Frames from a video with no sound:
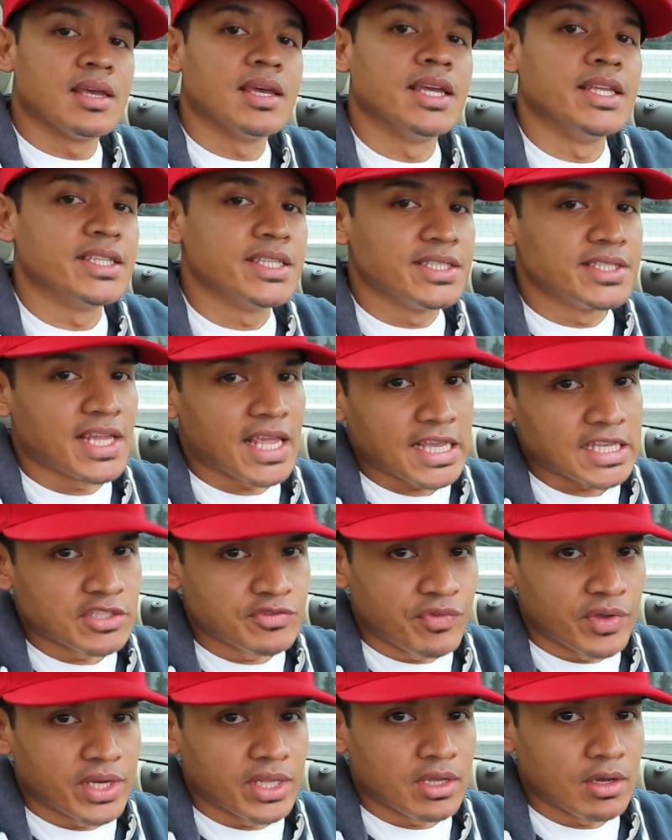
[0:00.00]
In today's
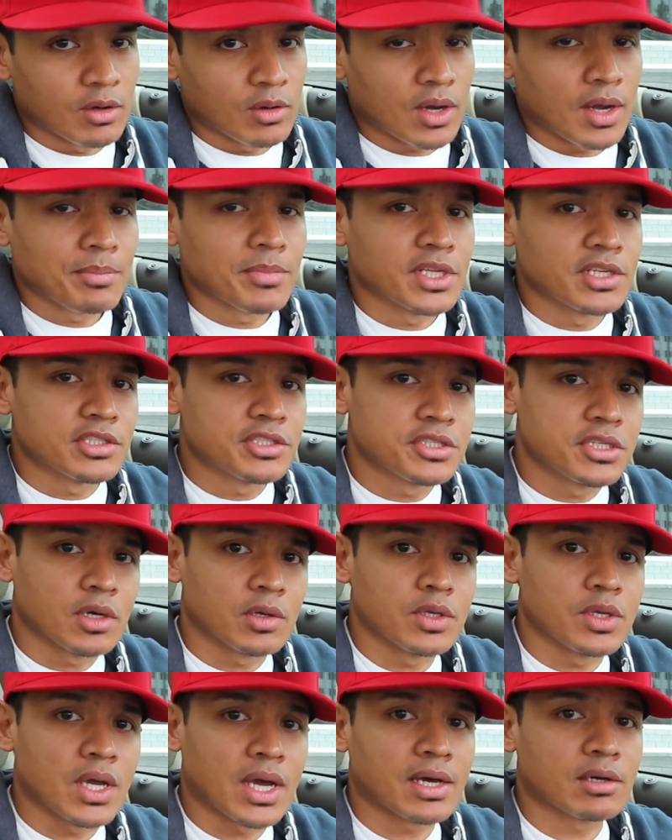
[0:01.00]
video, I'm going to
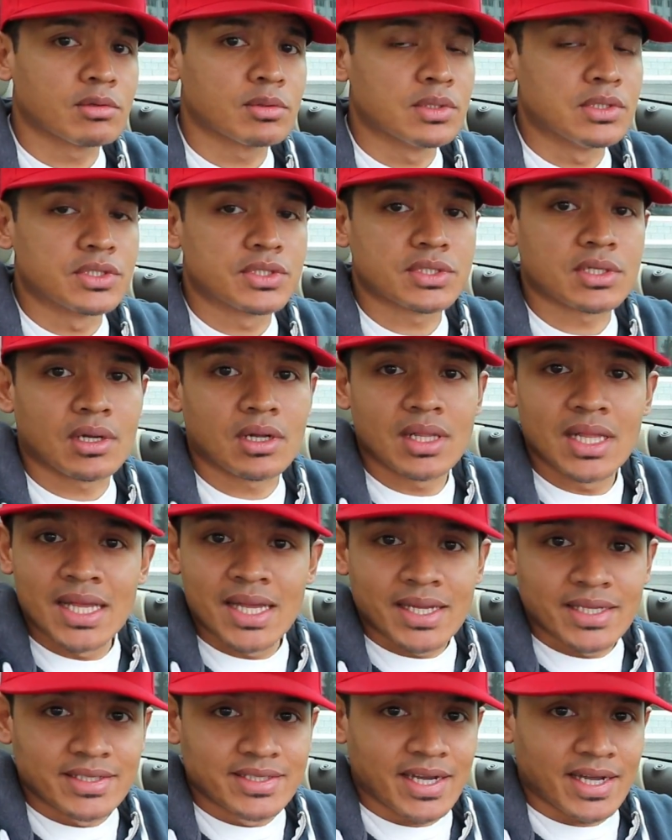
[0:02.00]
show you how to install
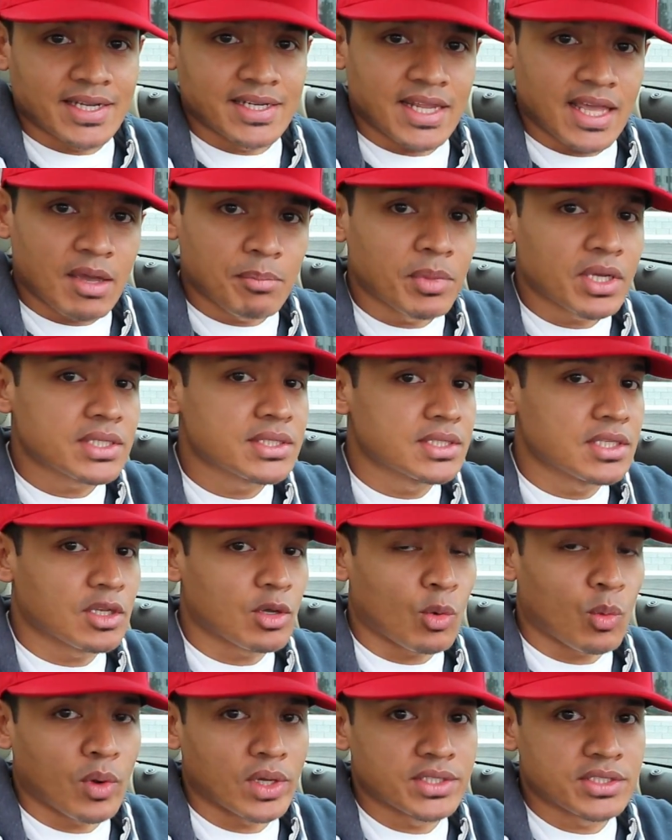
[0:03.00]
dynamic
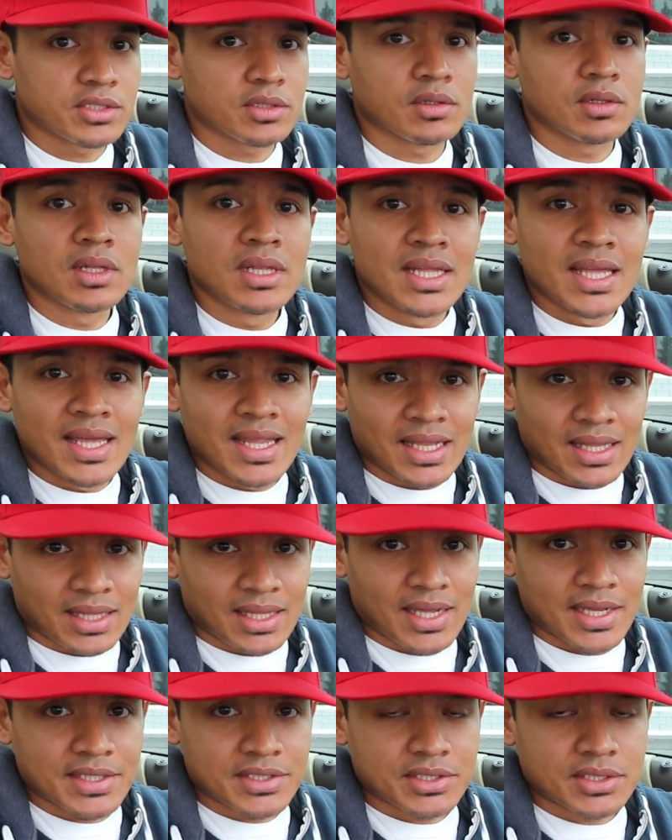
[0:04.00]
sequential
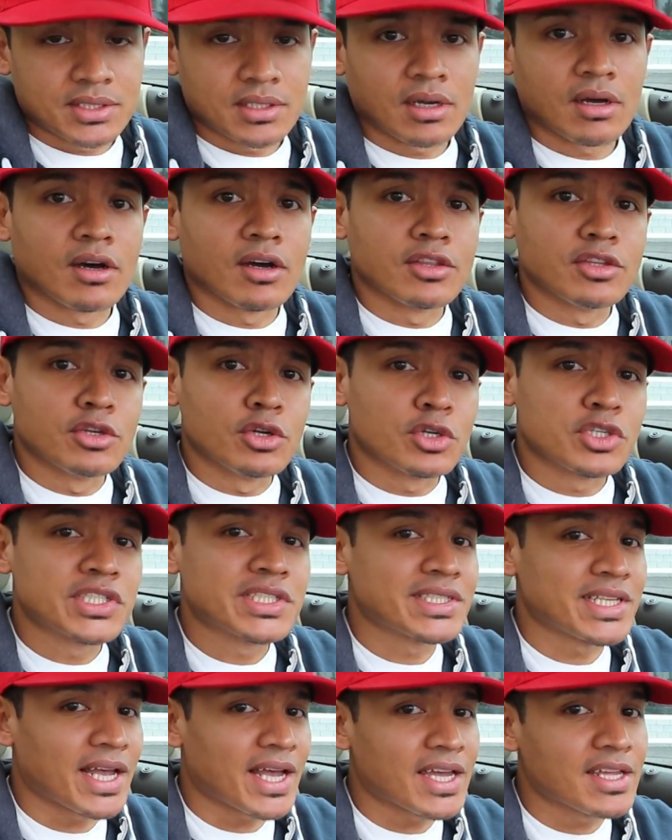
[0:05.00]
lights on your
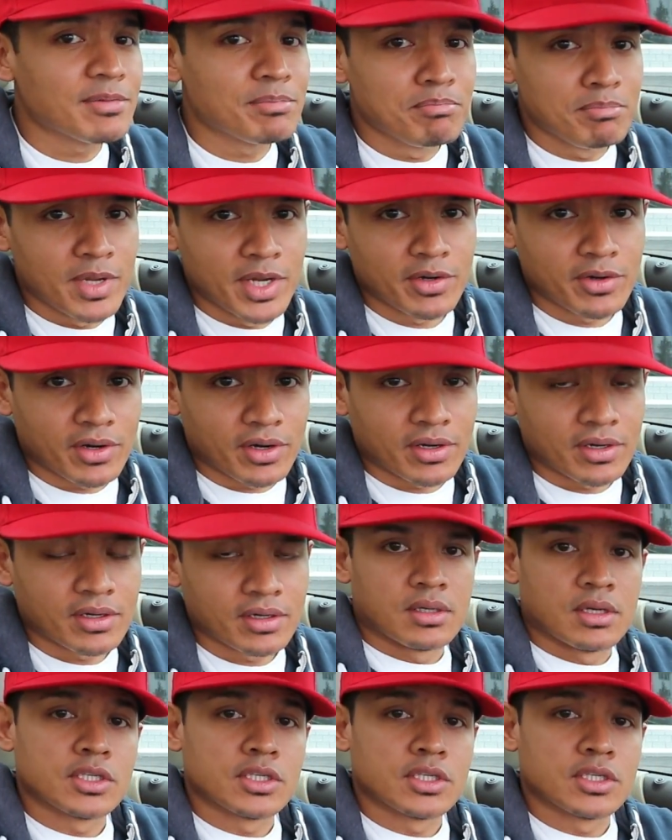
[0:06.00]
side mirror.